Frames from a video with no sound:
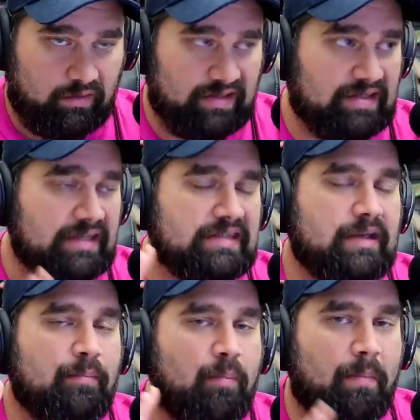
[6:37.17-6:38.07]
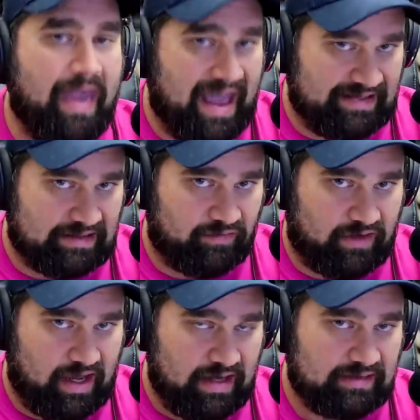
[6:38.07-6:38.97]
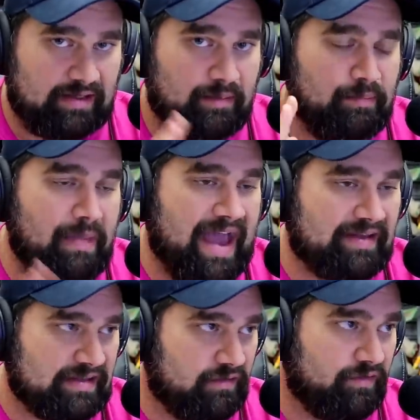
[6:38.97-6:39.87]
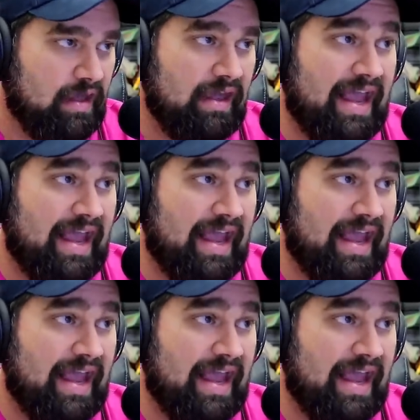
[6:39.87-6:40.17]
This is massive, guys, massive.